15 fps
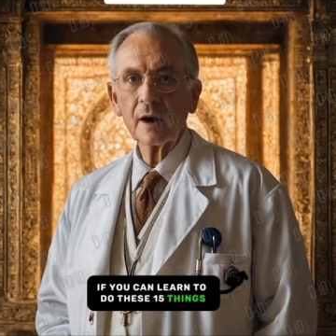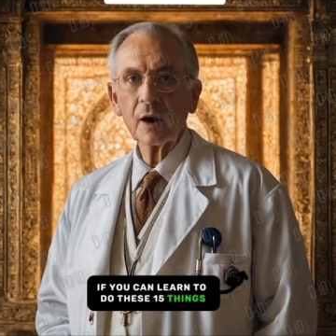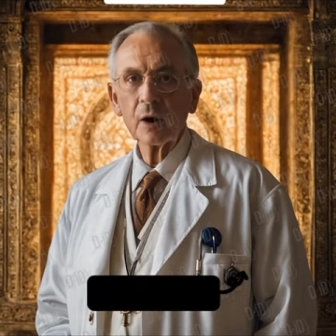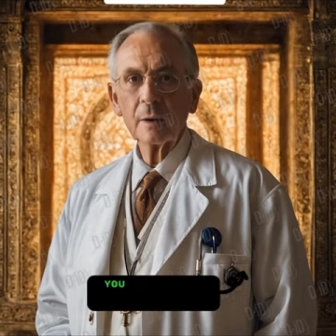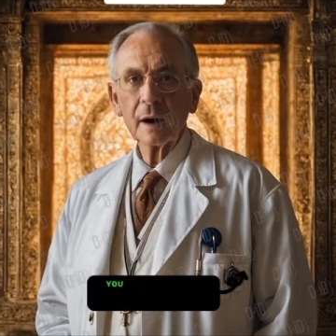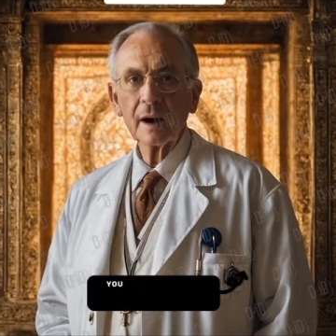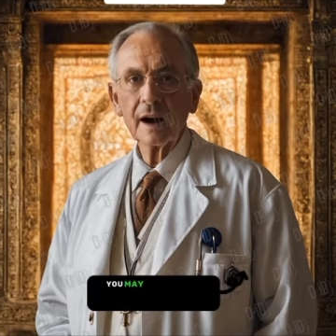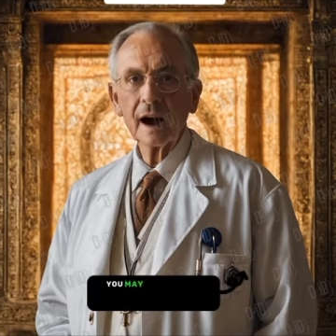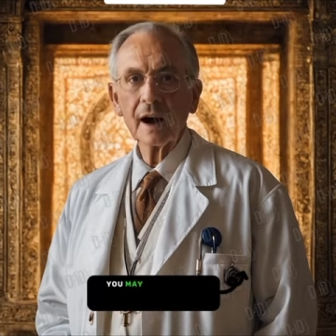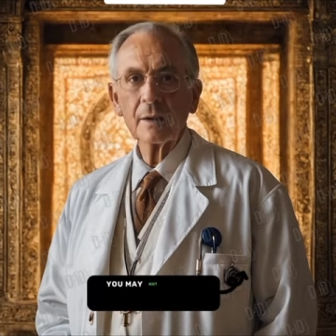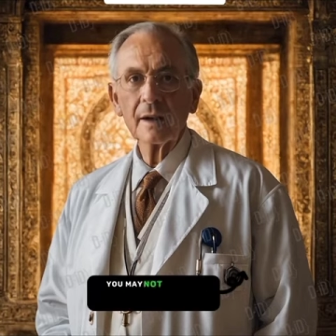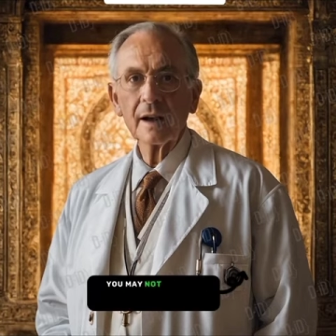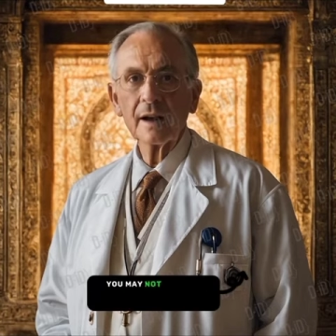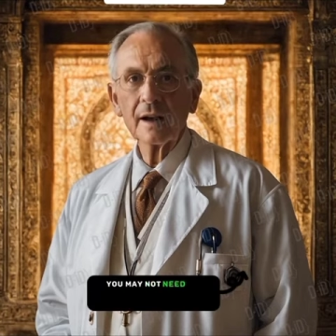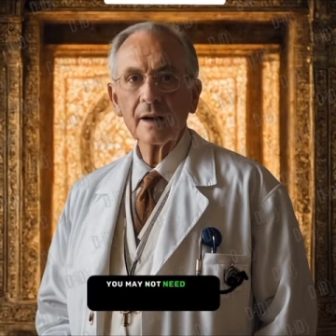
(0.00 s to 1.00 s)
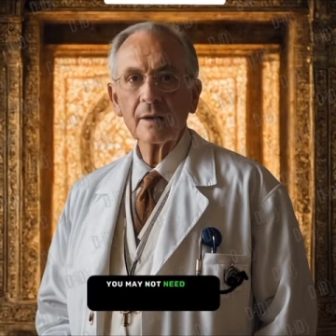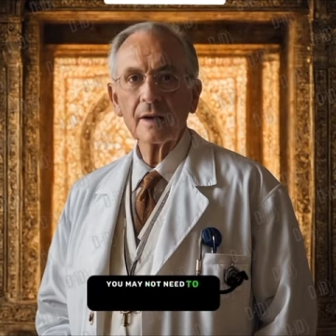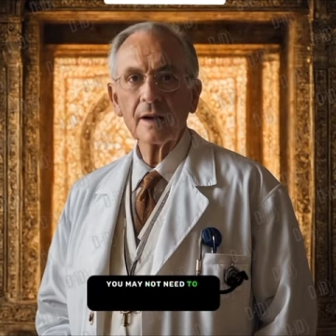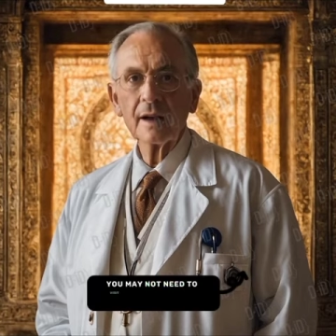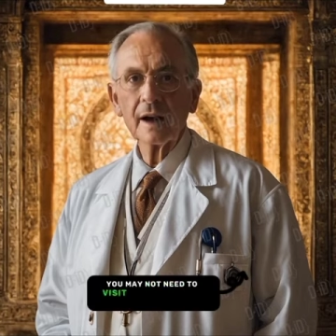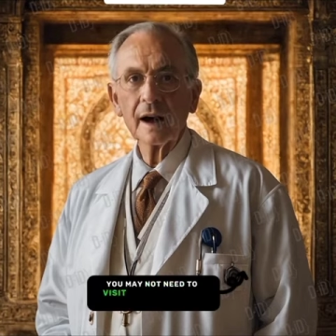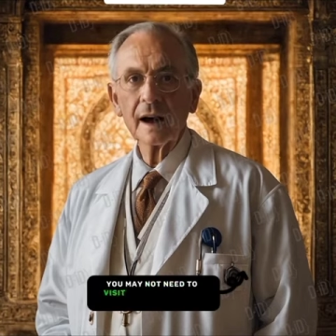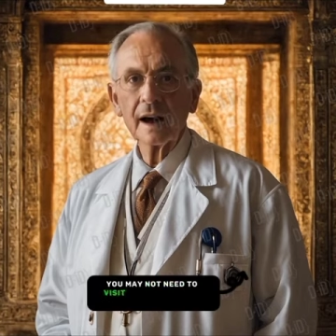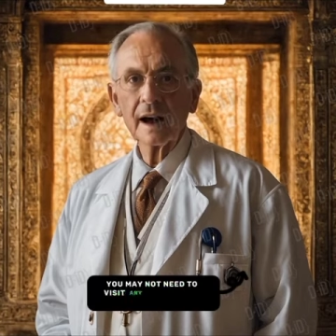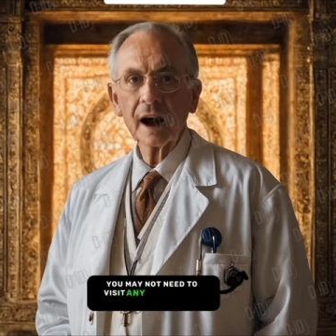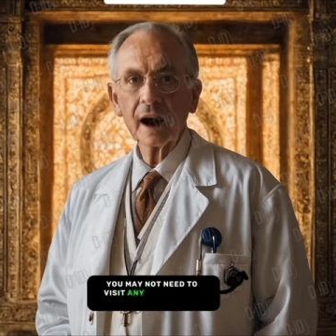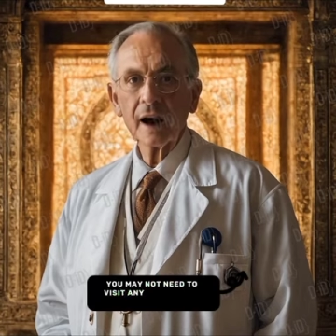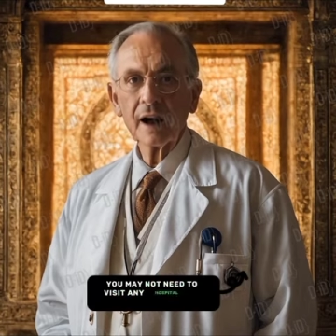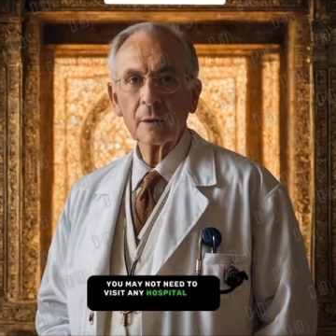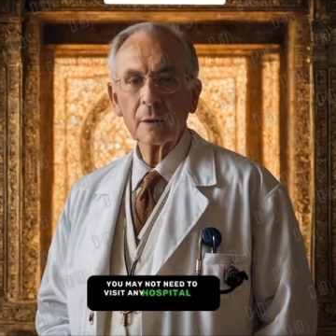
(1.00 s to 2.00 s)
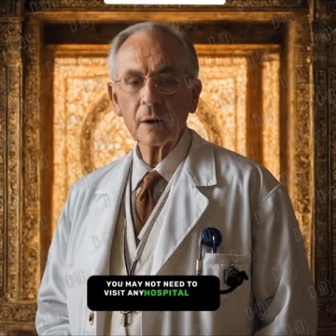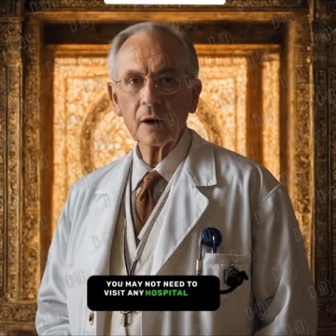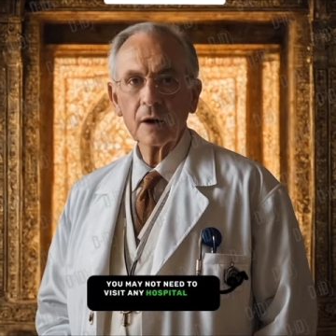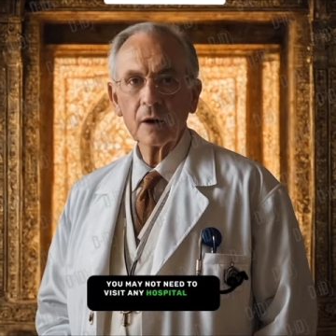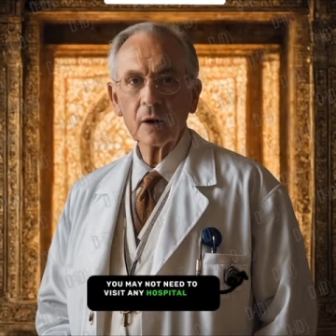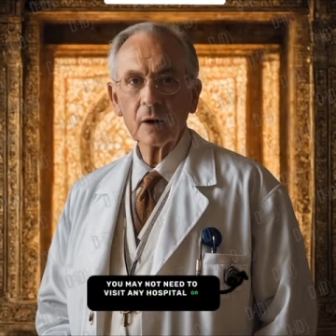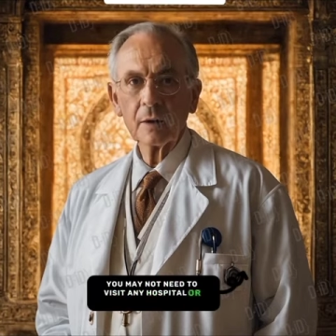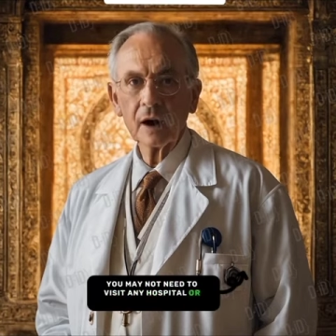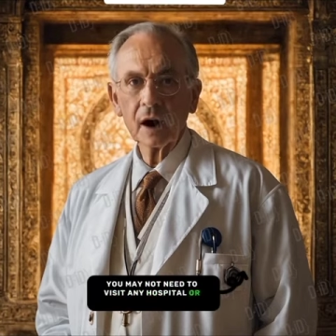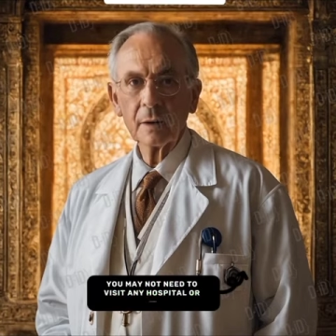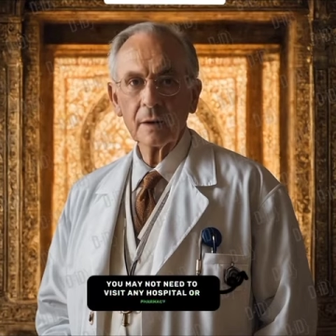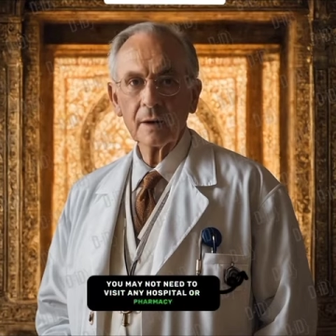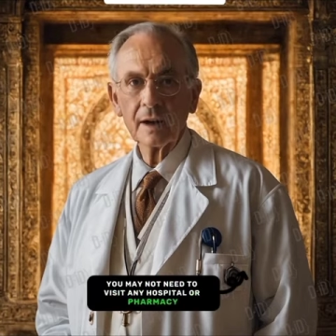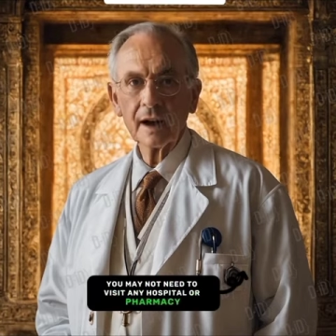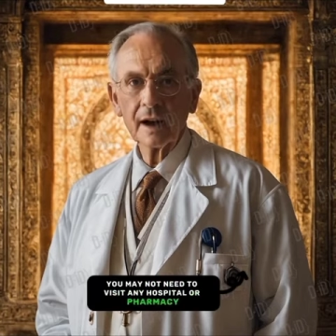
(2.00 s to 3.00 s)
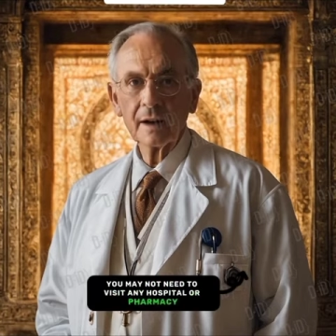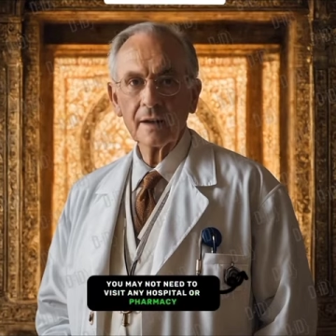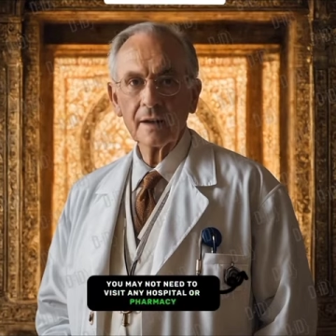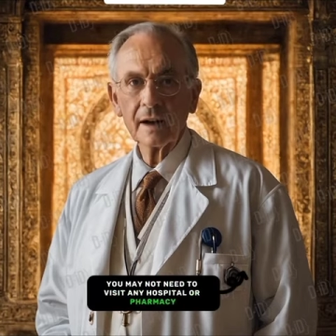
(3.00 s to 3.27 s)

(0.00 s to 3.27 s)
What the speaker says: you may not need to visit any hospital or pharmacy.